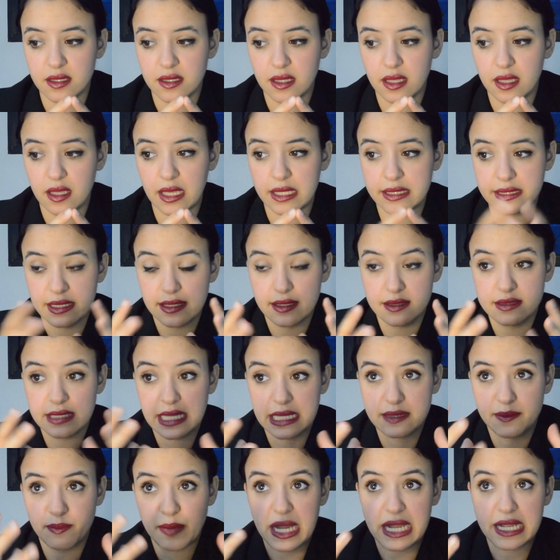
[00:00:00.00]
and
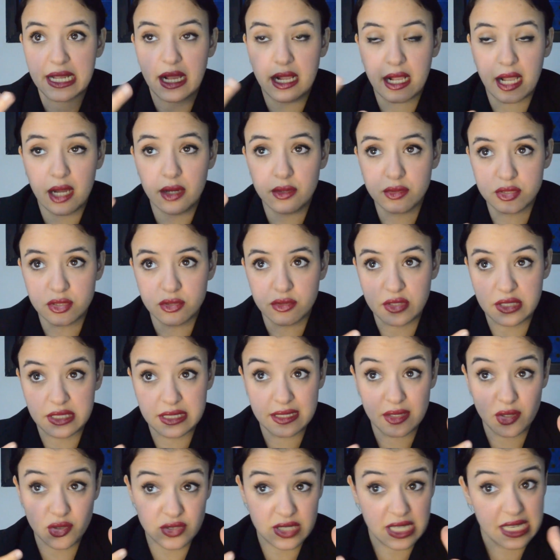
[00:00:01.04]
that bank account
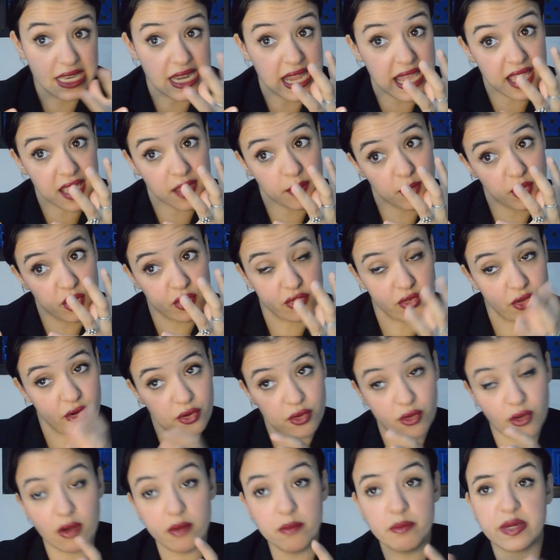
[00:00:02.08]
on the name of your
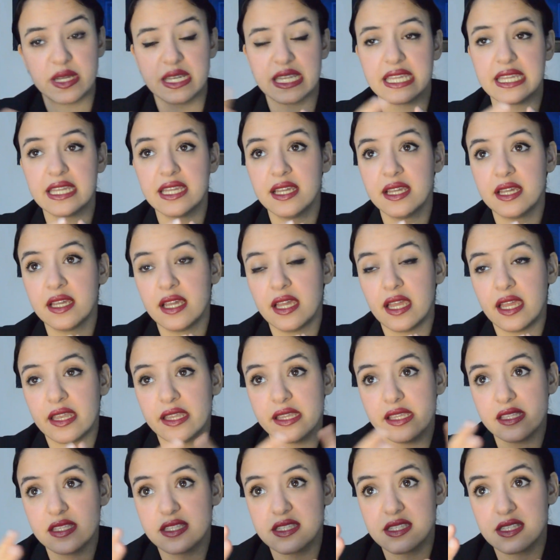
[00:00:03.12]
company
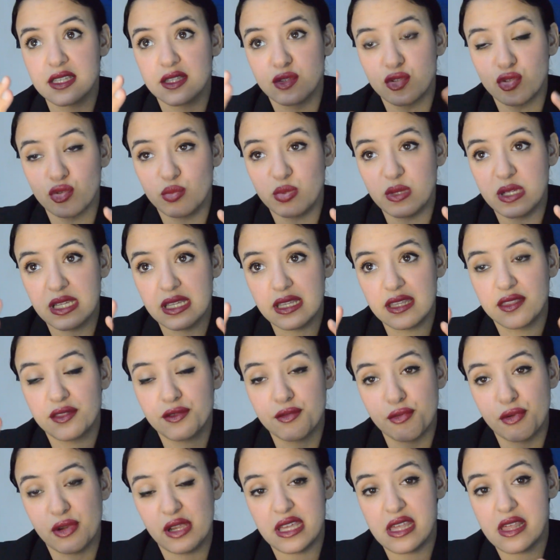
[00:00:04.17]
needs to be
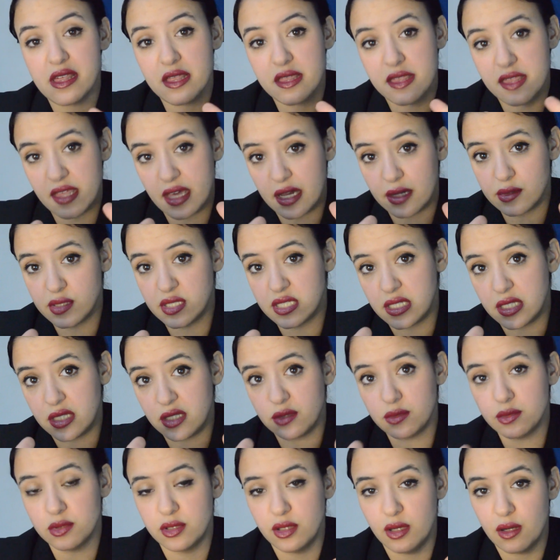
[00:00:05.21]
3,000
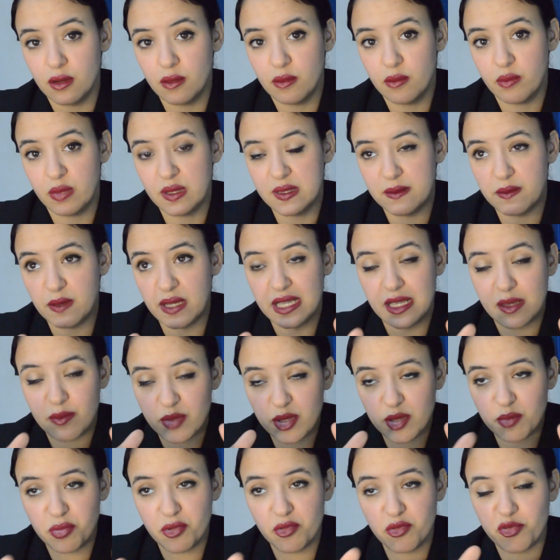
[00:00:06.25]
euro. But many
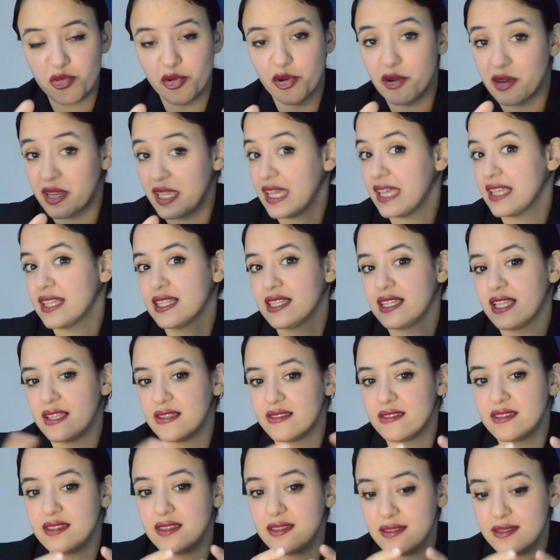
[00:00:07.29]
people forget
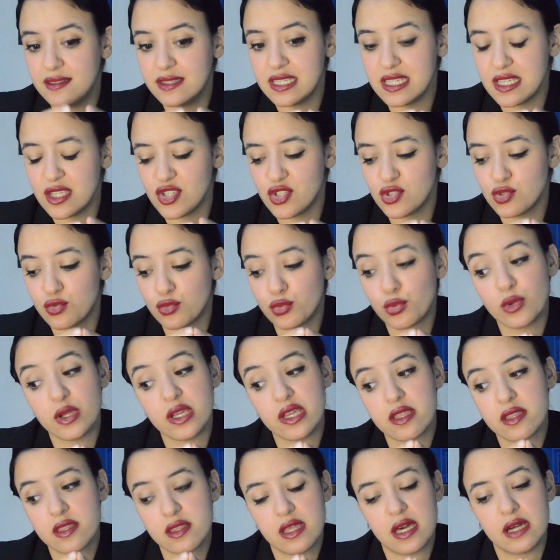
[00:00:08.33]
that this
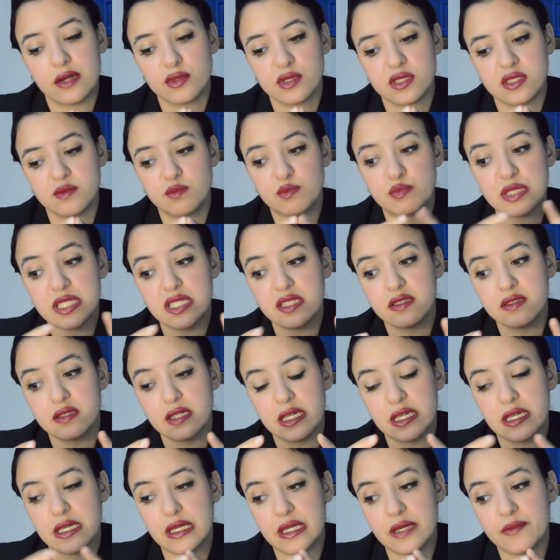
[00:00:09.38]
3,000
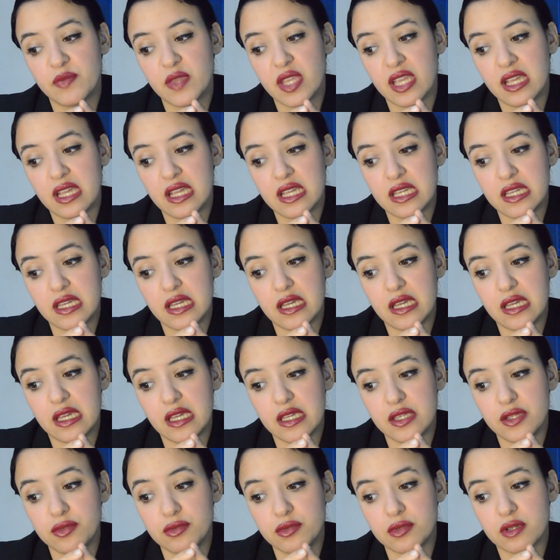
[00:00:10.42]

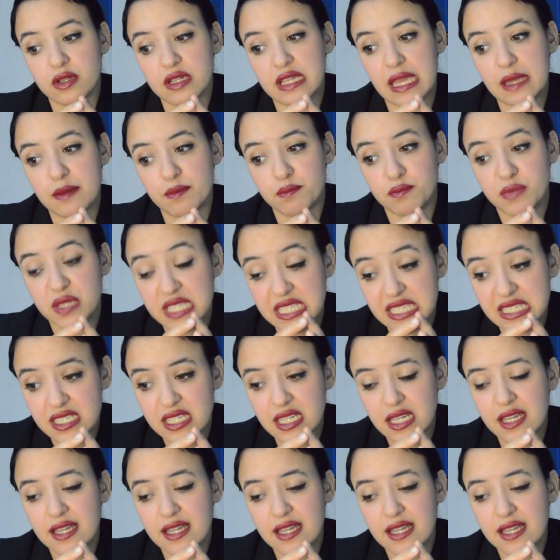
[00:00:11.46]
euro can be